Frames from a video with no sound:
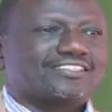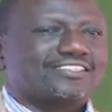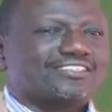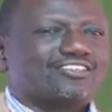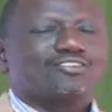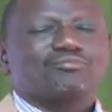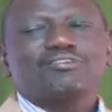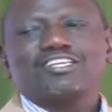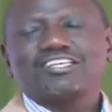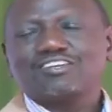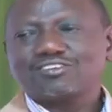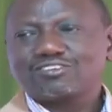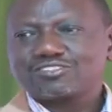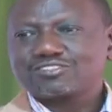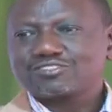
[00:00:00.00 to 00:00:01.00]
nobody
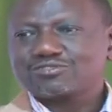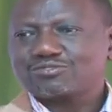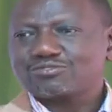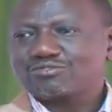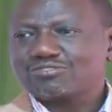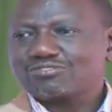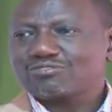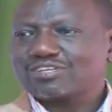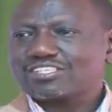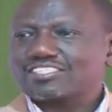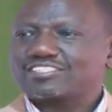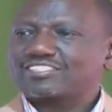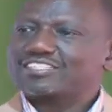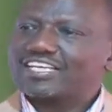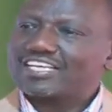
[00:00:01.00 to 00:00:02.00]
knows what
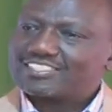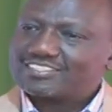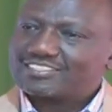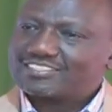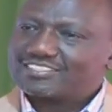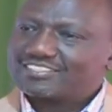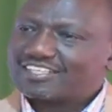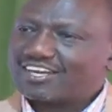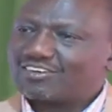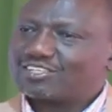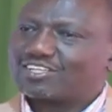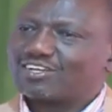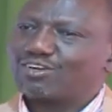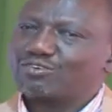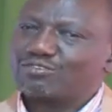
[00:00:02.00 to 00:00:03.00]
it says, how it
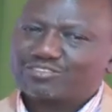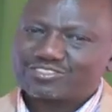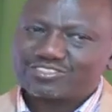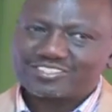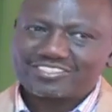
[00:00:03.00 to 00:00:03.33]
looks,